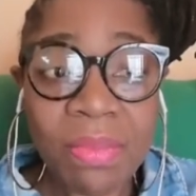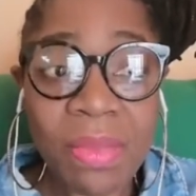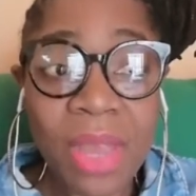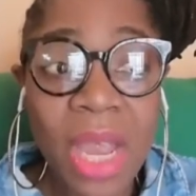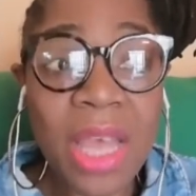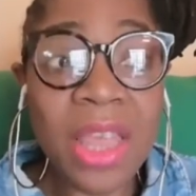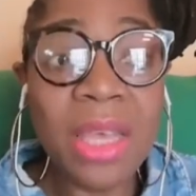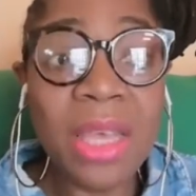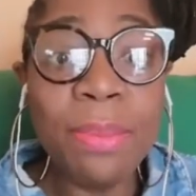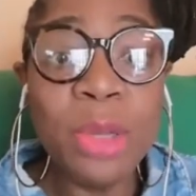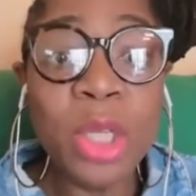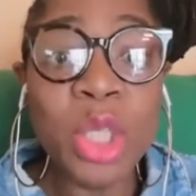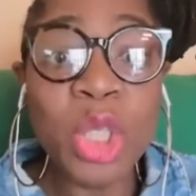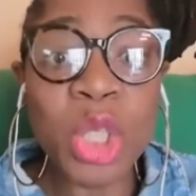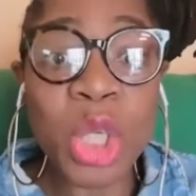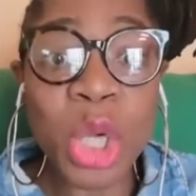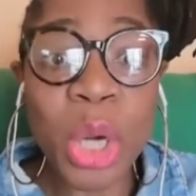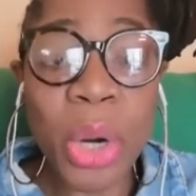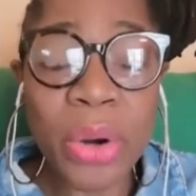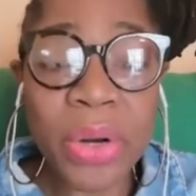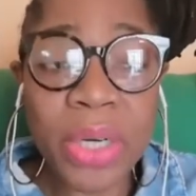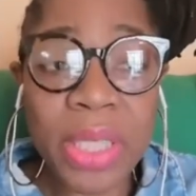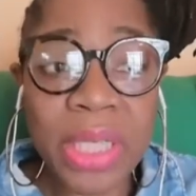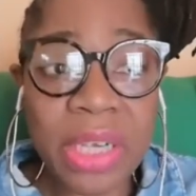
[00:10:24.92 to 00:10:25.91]
The
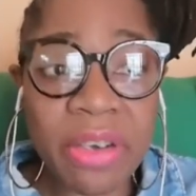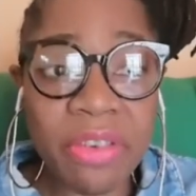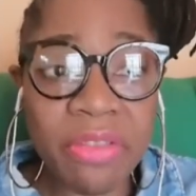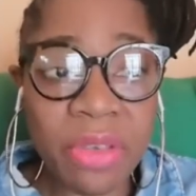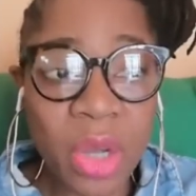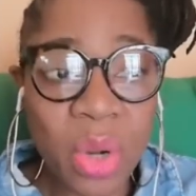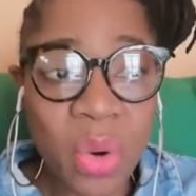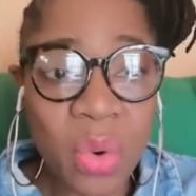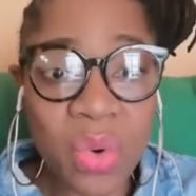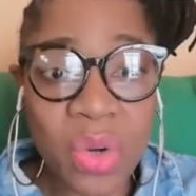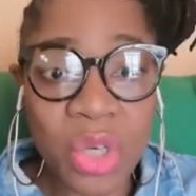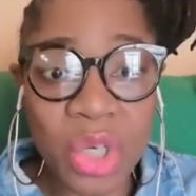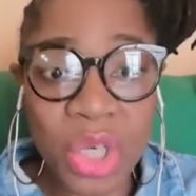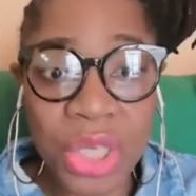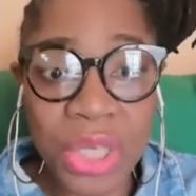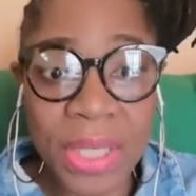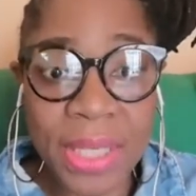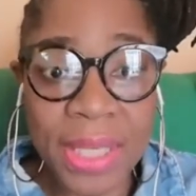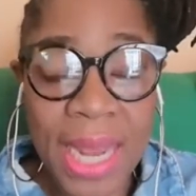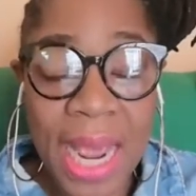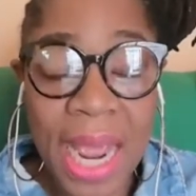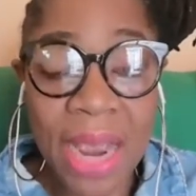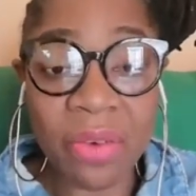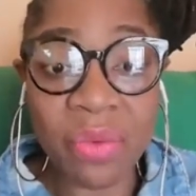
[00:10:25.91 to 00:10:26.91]
majority of the coaches
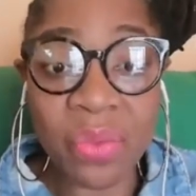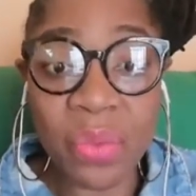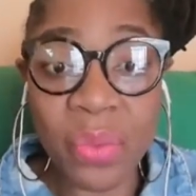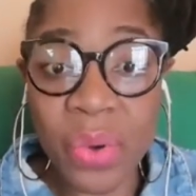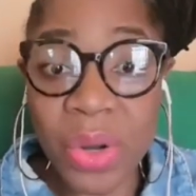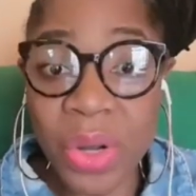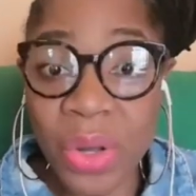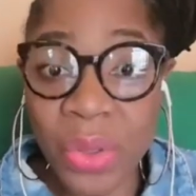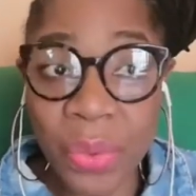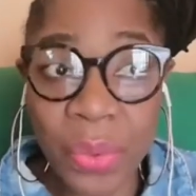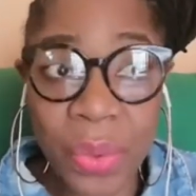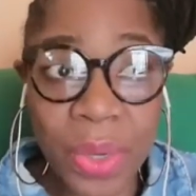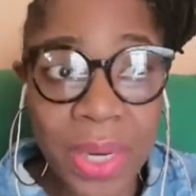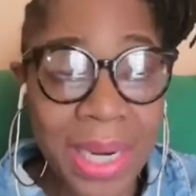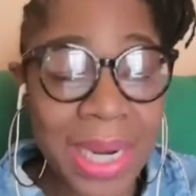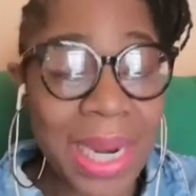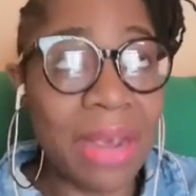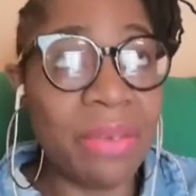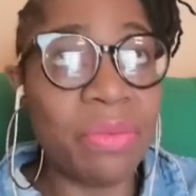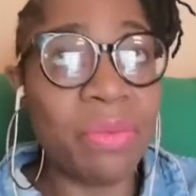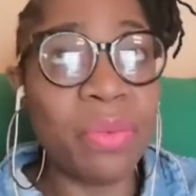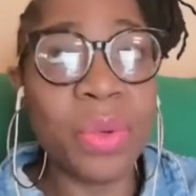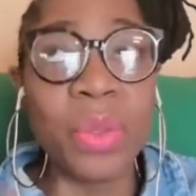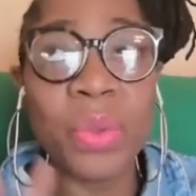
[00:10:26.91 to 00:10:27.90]
that I've worked with, and
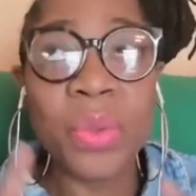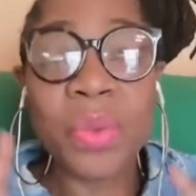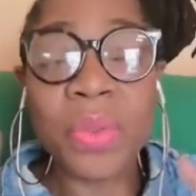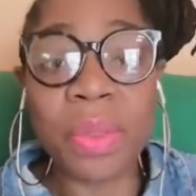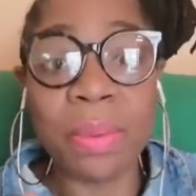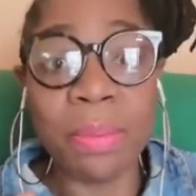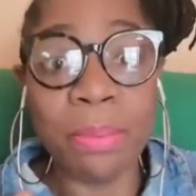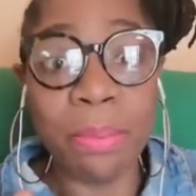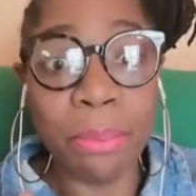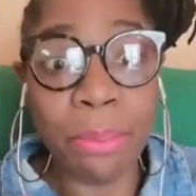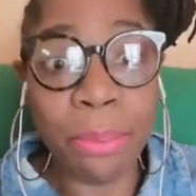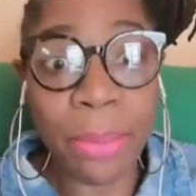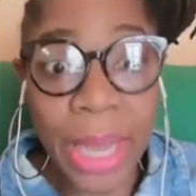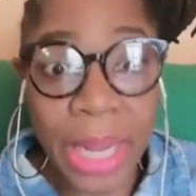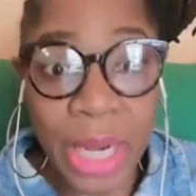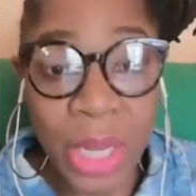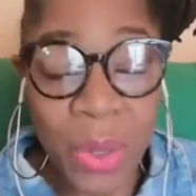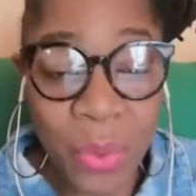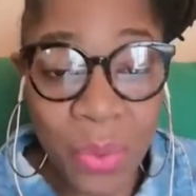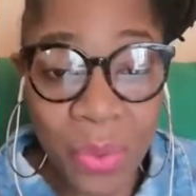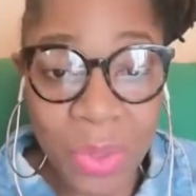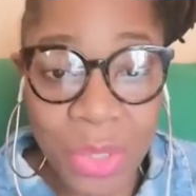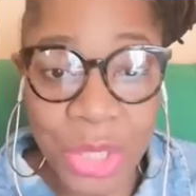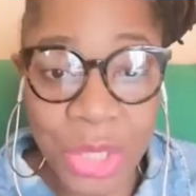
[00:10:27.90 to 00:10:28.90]
I've worked with many
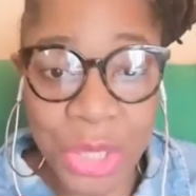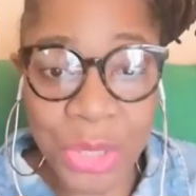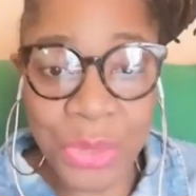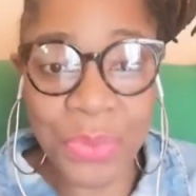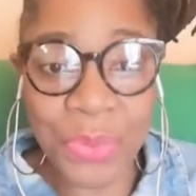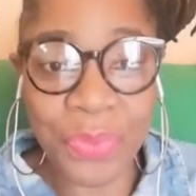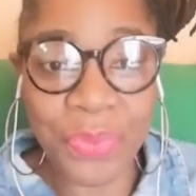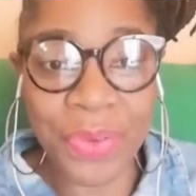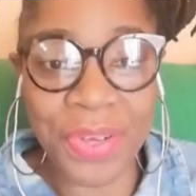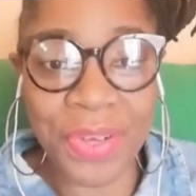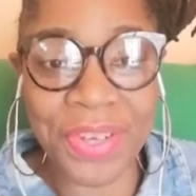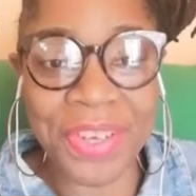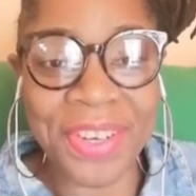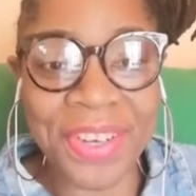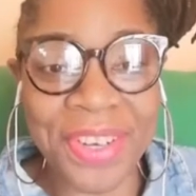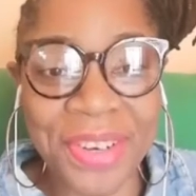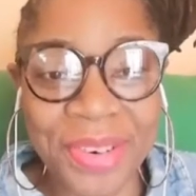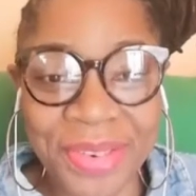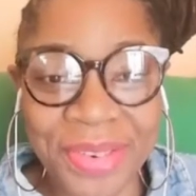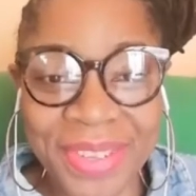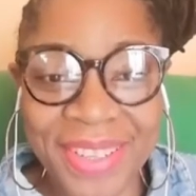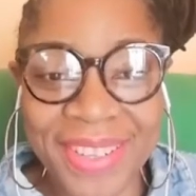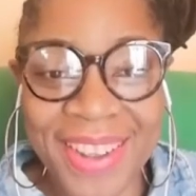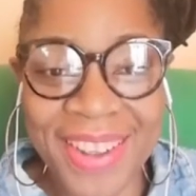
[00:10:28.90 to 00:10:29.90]
coaches over,
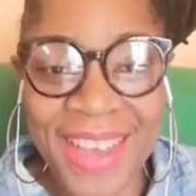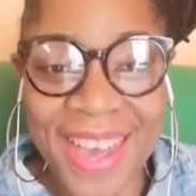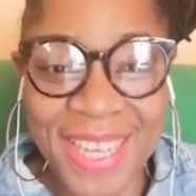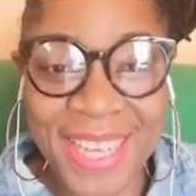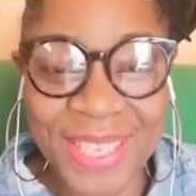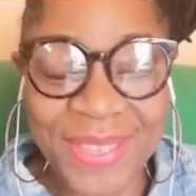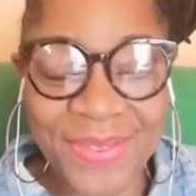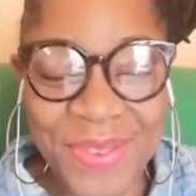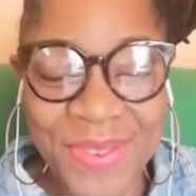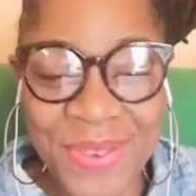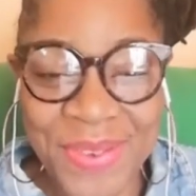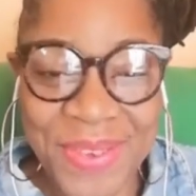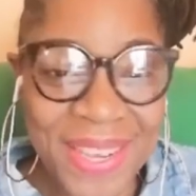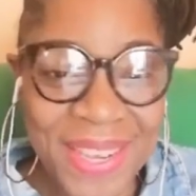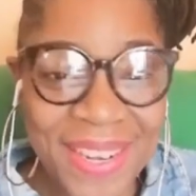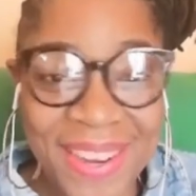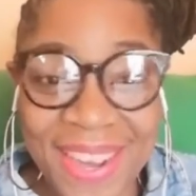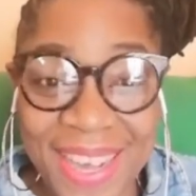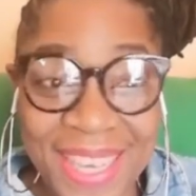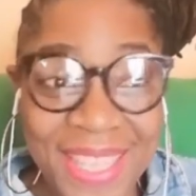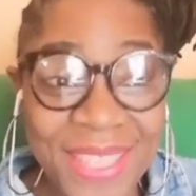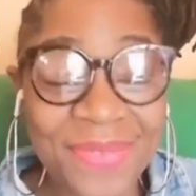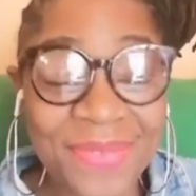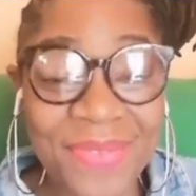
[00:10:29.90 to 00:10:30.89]
over the last few years,
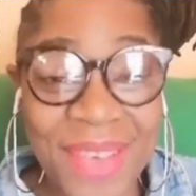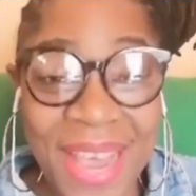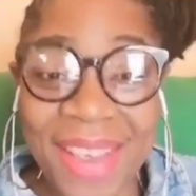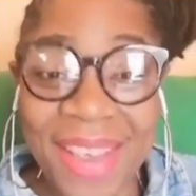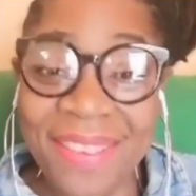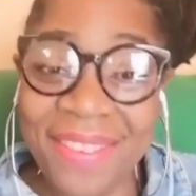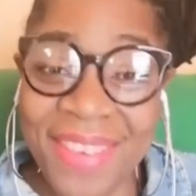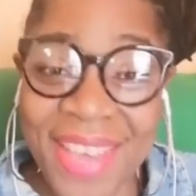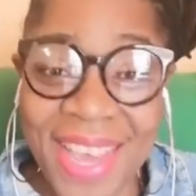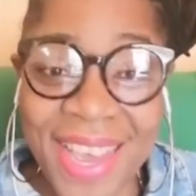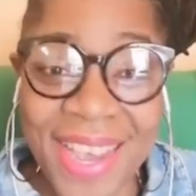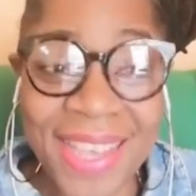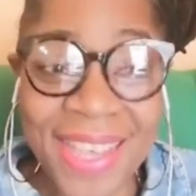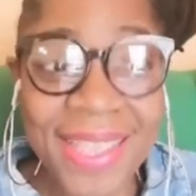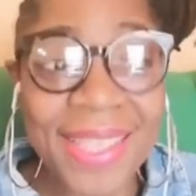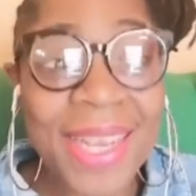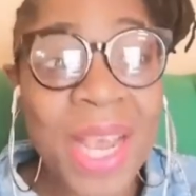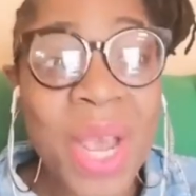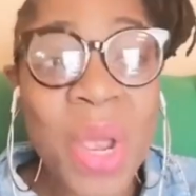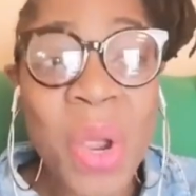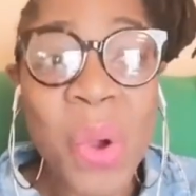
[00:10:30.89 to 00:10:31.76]
last 5 years,